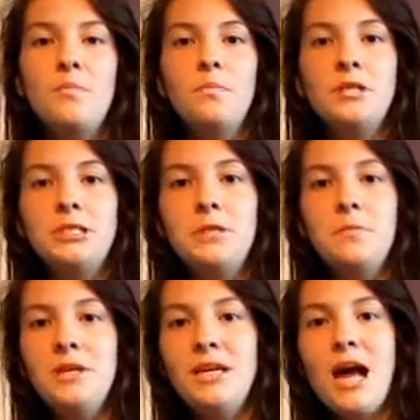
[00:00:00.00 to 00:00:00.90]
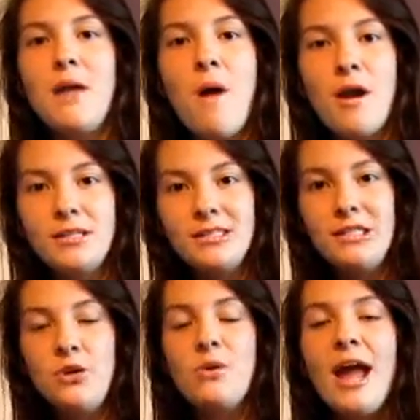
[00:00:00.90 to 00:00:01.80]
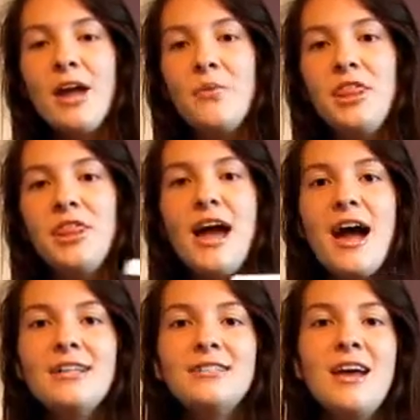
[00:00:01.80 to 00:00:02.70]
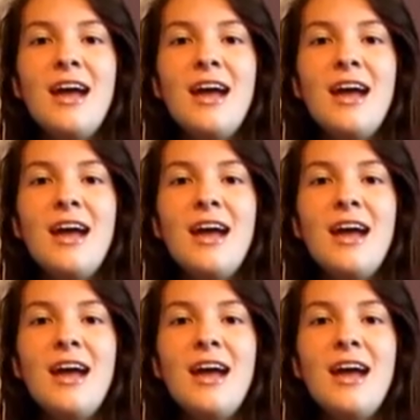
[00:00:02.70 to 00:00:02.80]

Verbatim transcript: but to me, I'm honestly okay with that.